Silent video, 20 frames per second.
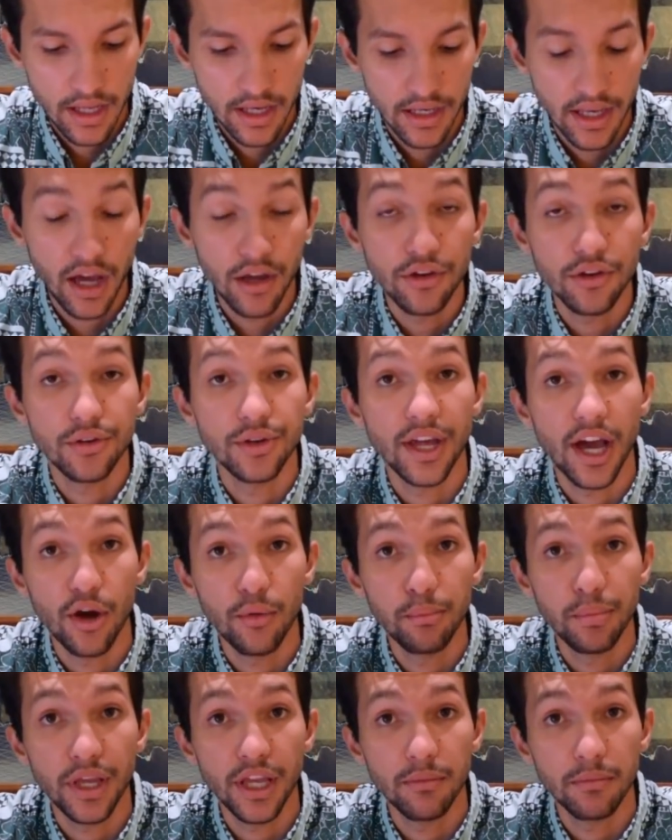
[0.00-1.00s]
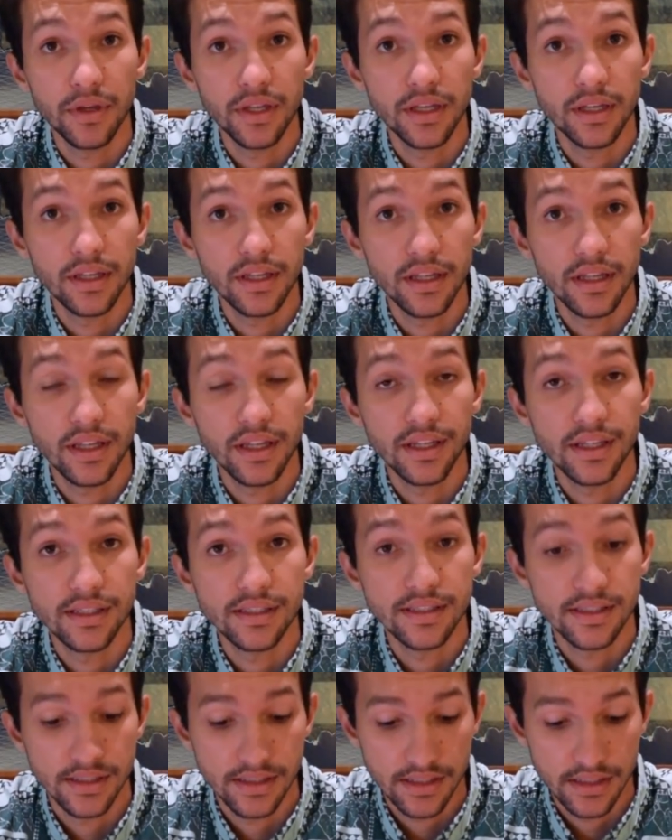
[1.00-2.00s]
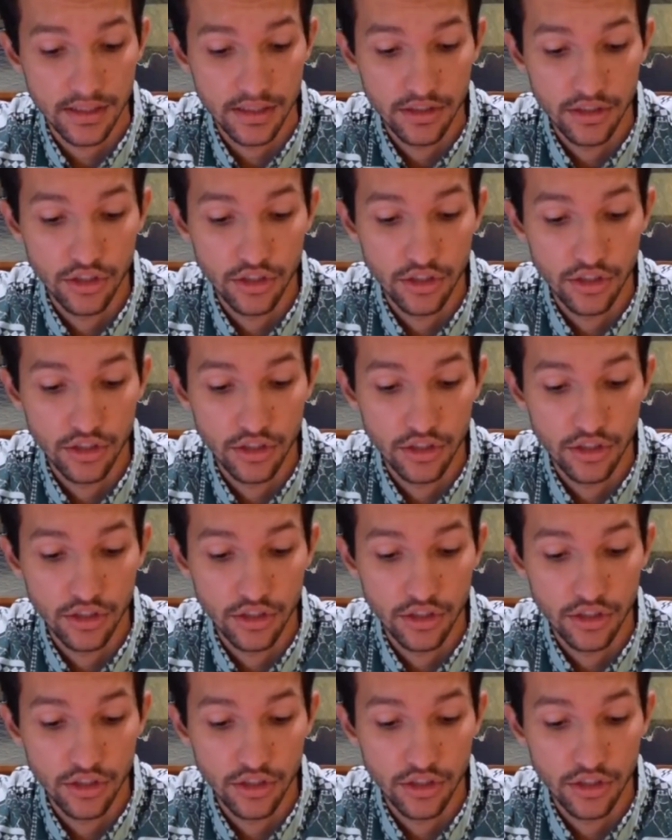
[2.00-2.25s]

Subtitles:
now your down payment is